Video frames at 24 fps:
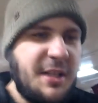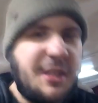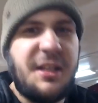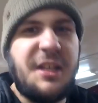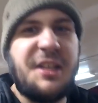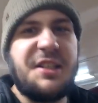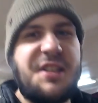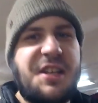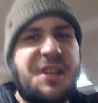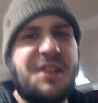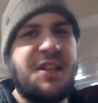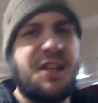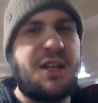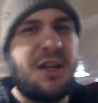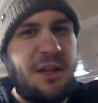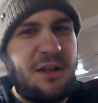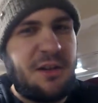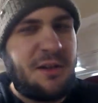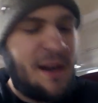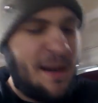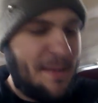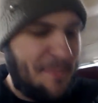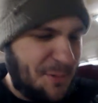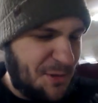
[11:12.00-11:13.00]
this is
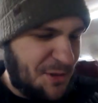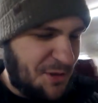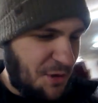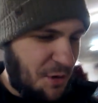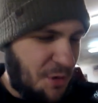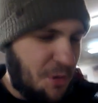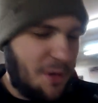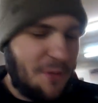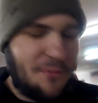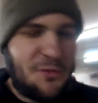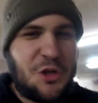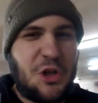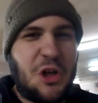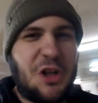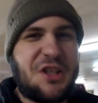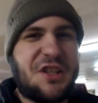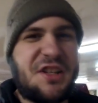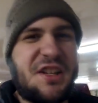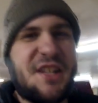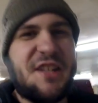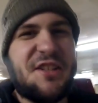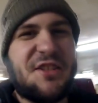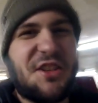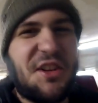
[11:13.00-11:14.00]
another episode of Just
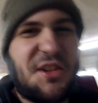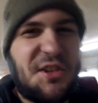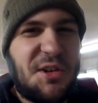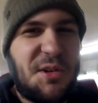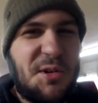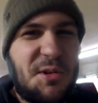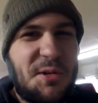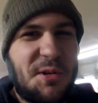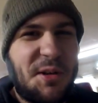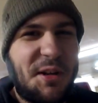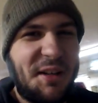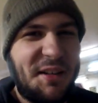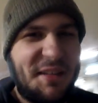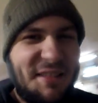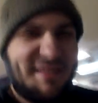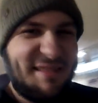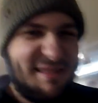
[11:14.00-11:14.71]
Needs a Tune.